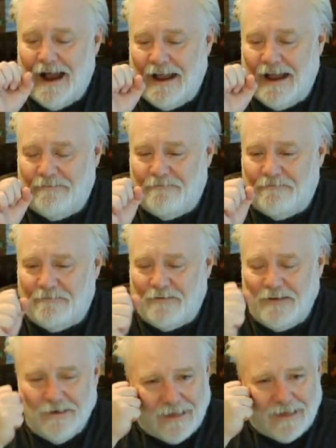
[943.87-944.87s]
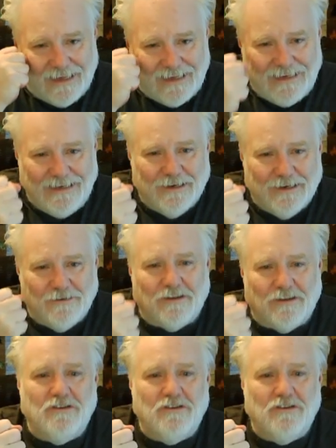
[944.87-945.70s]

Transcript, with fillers: I feel, I hear the